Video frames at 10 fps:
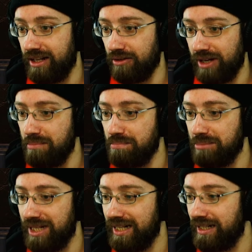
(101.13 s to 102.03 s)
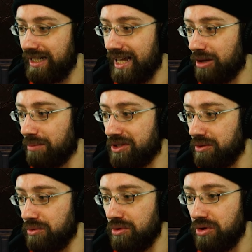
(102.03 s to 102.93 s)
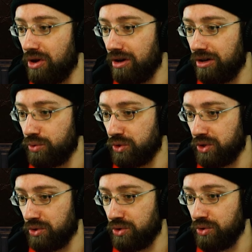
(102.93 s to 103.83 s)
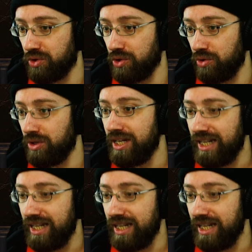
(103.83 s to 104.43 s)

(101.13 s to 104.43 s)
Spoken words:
you know, immediately helps you not lose your cursor.